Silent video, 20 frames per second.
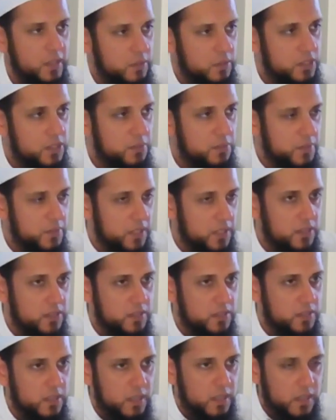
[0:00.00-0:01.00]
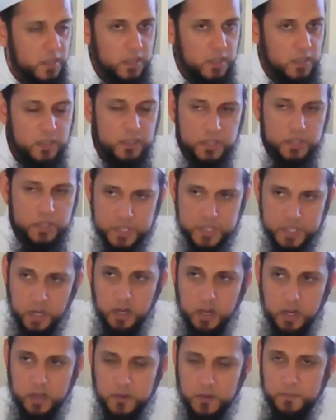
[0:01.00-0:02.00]
which means
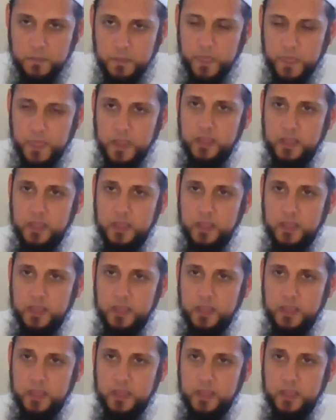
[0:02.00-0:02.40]
star.